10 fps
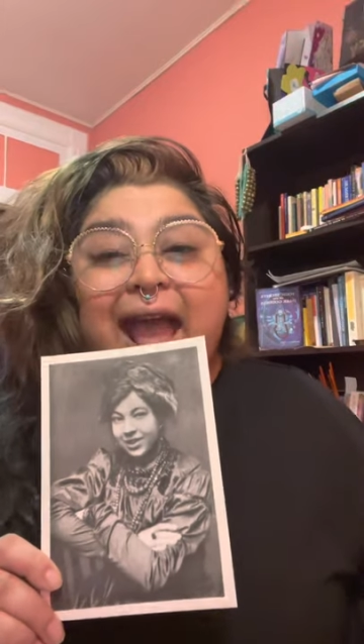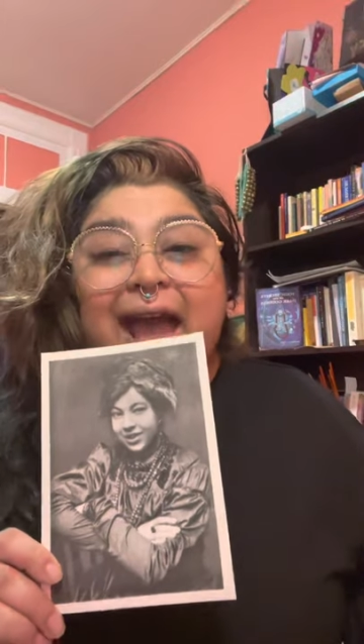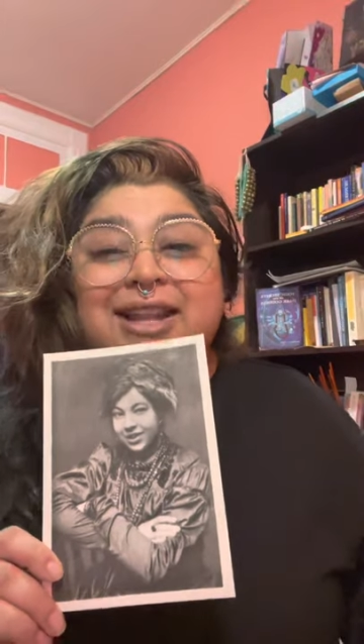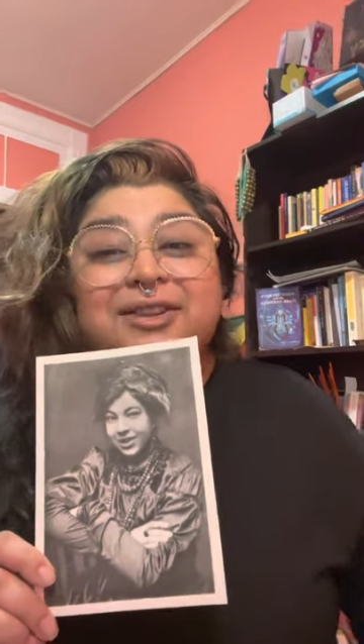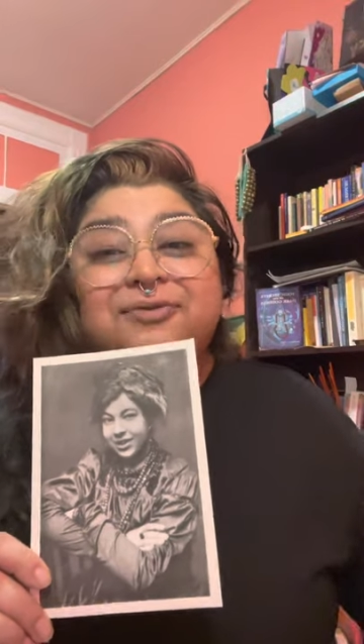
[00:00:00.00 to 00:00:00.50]

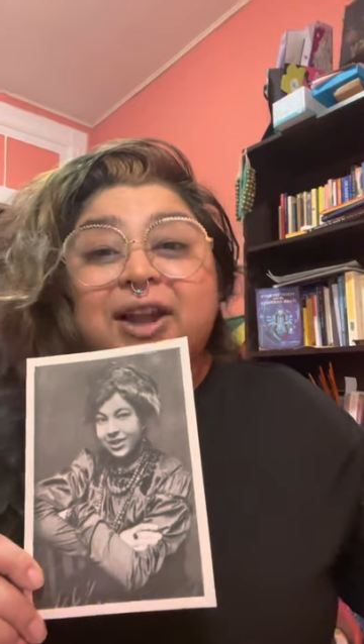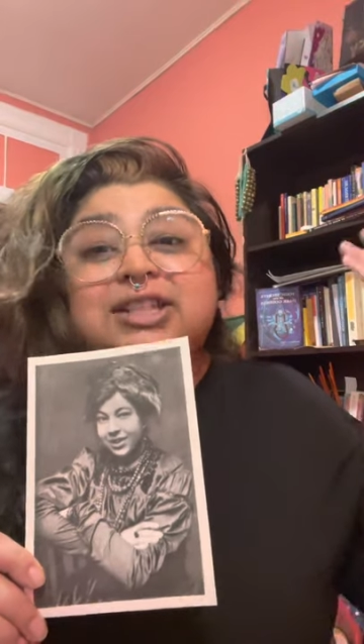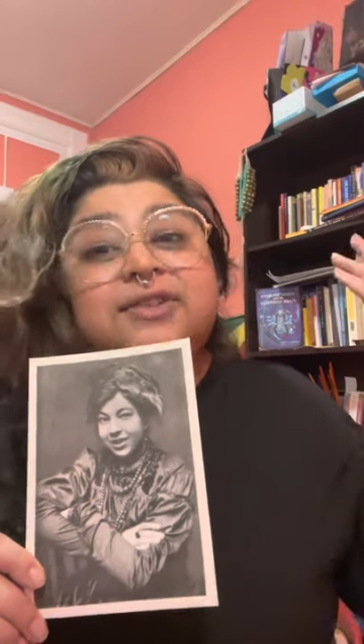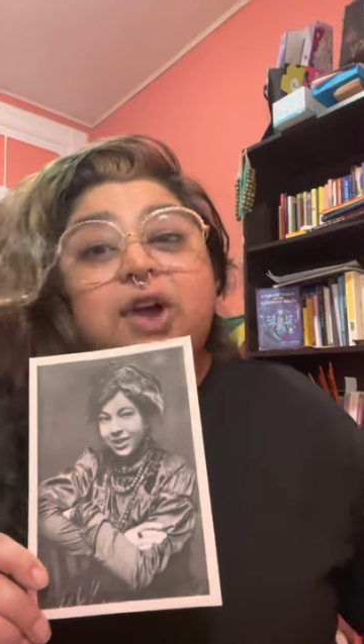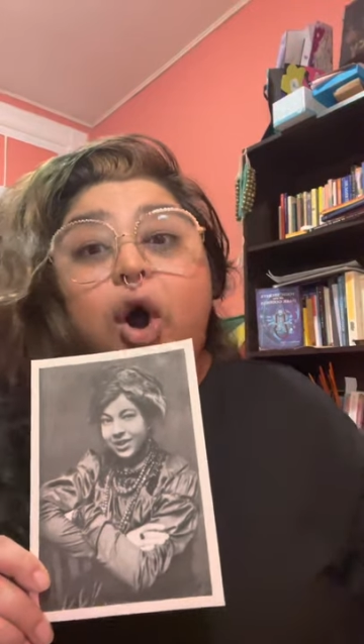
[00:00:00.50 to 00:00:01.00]
and has
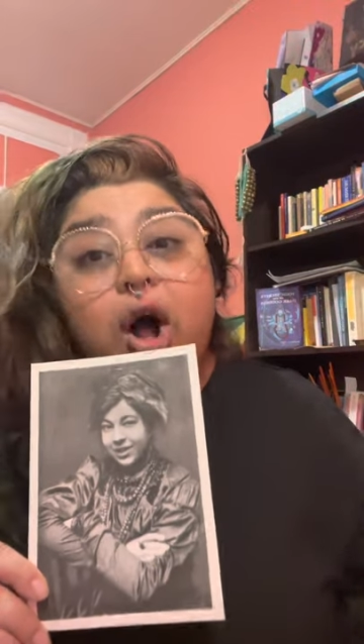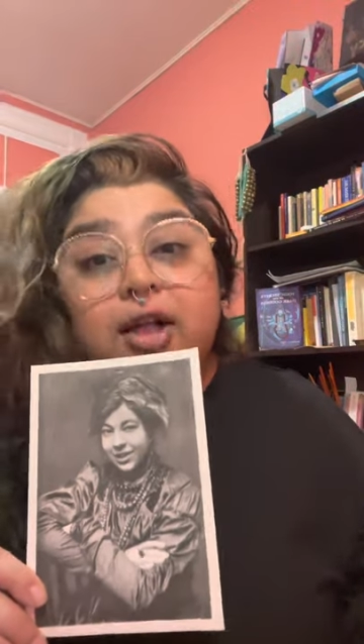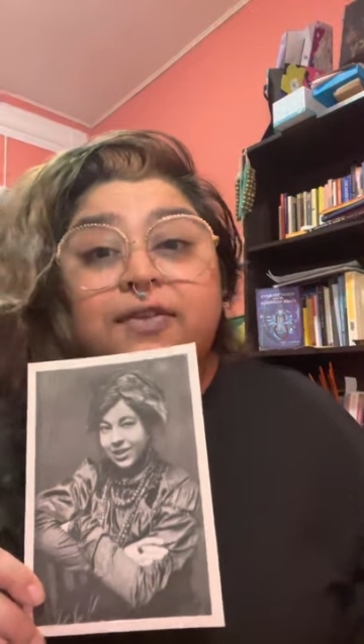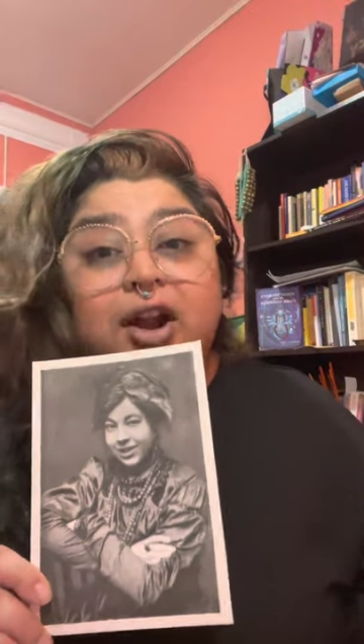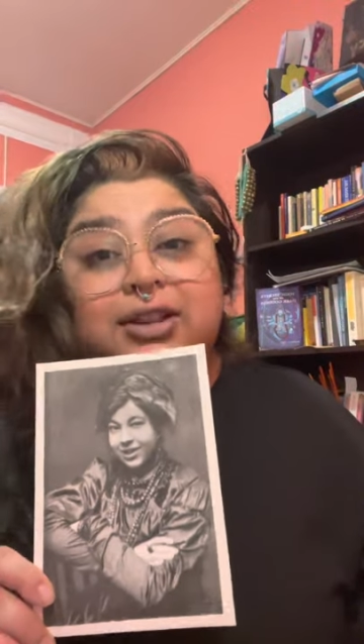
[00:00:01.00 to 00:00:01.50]
affected
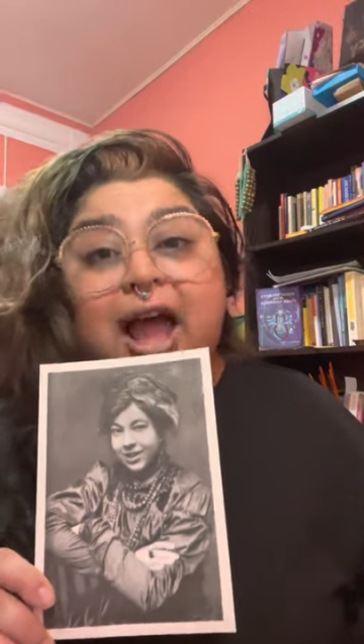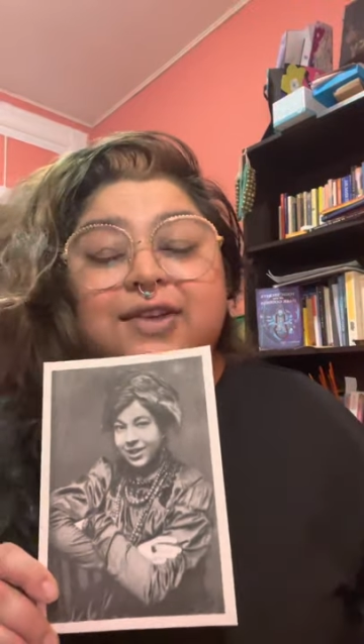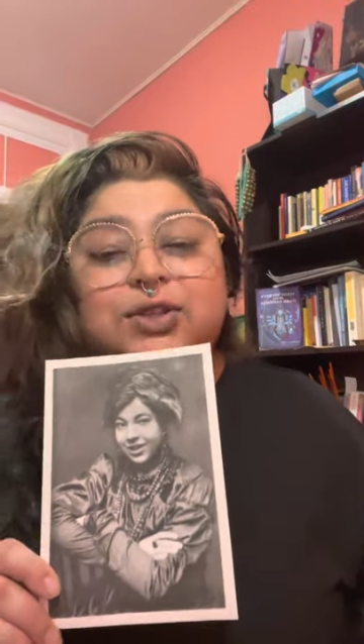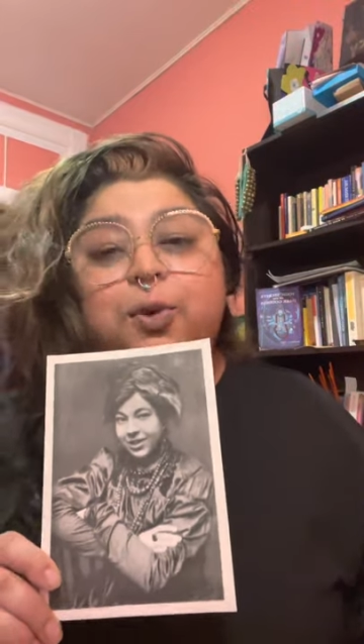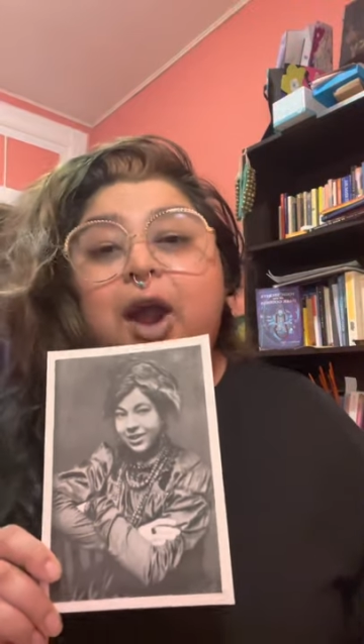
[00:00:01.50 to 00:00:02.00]
all of our
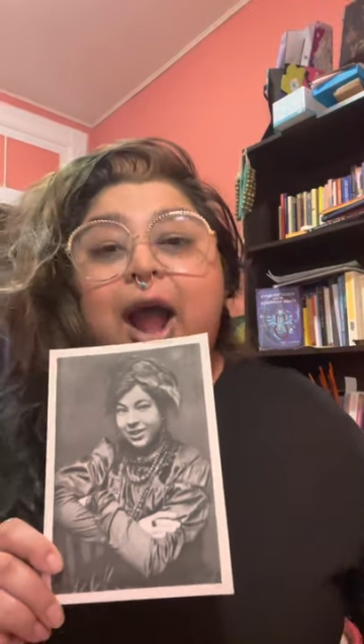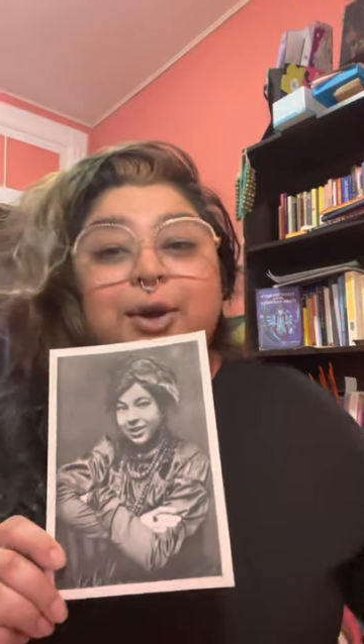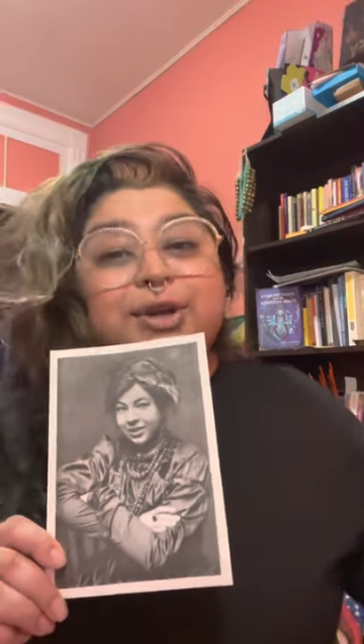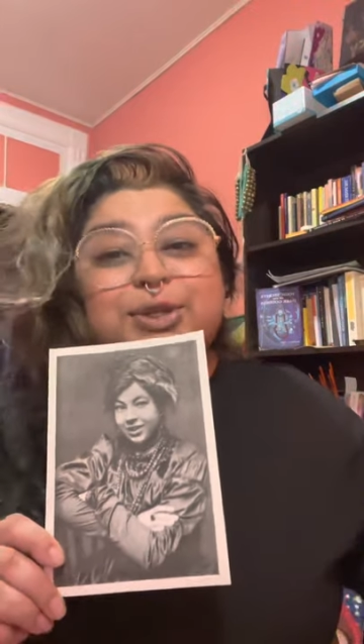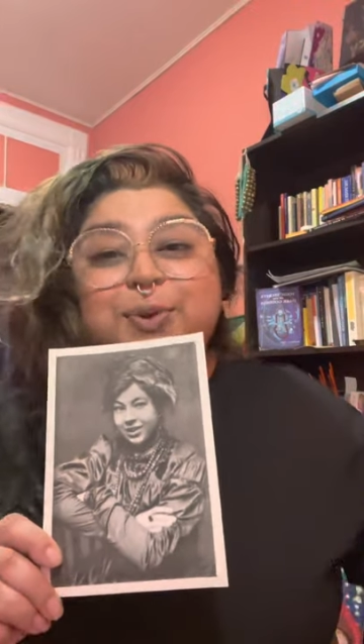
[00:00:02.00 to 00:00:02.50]
lives who are
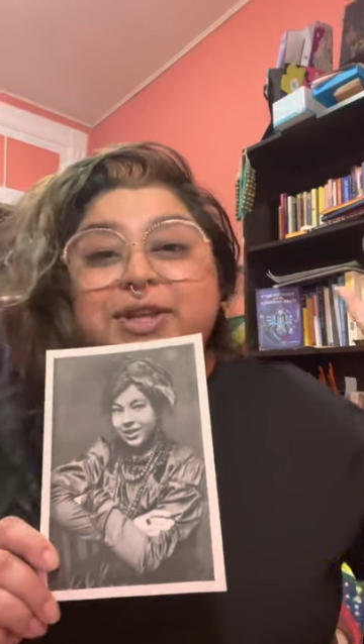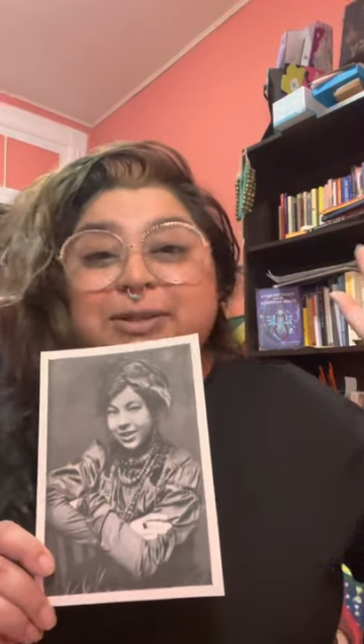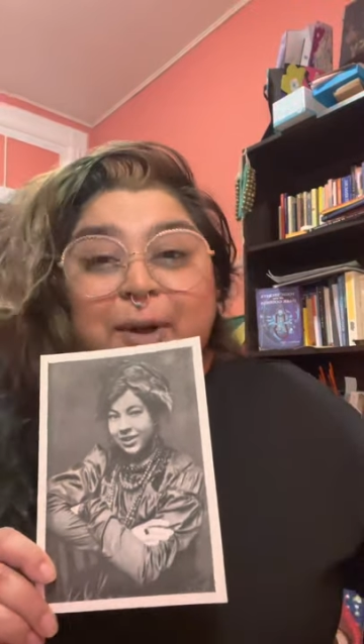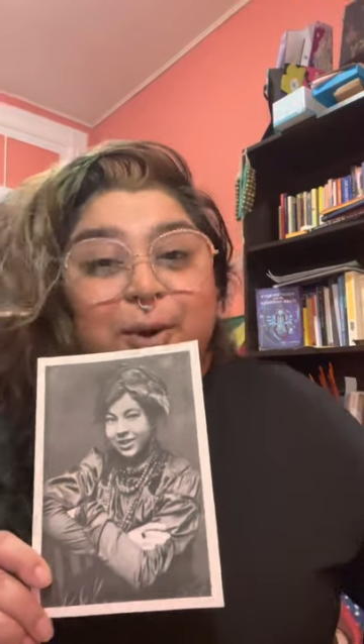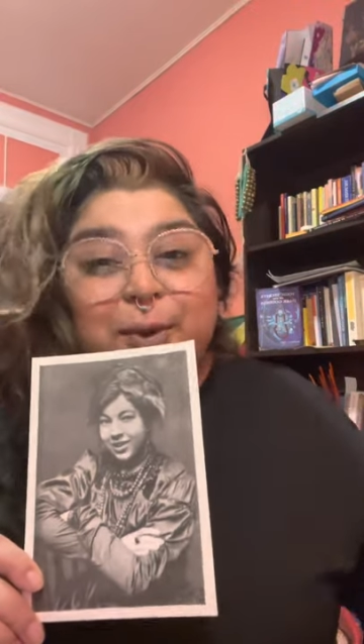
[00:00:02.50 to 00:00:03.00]
out here doing
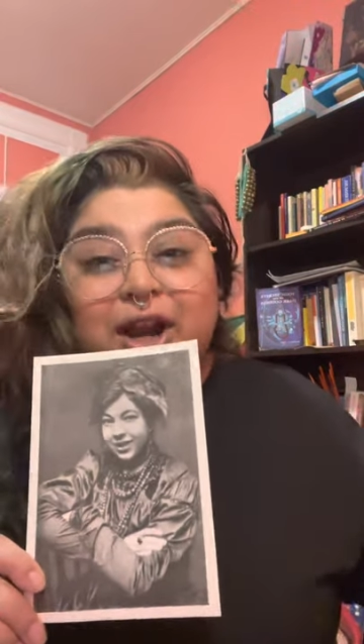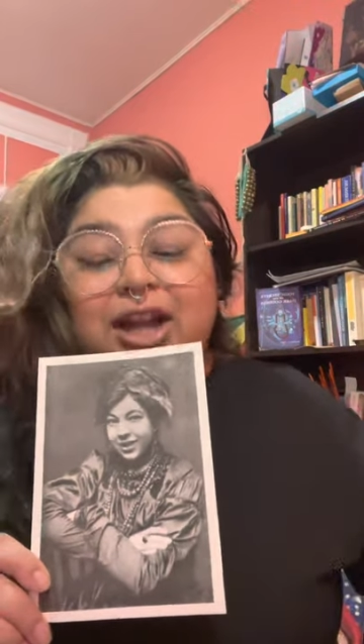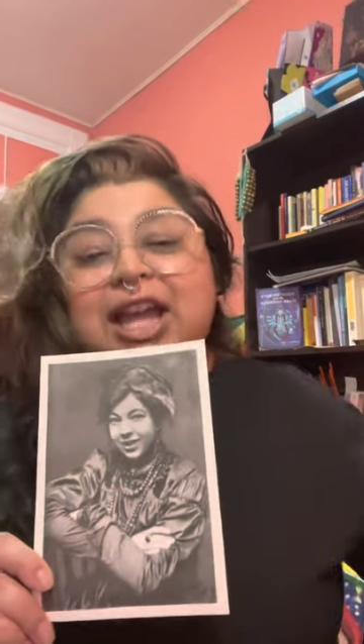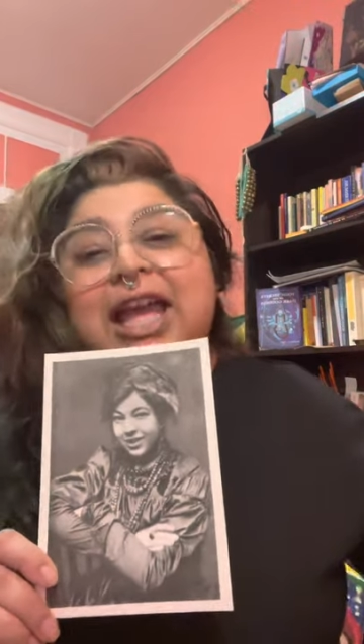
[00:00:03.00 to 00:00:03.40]
spell work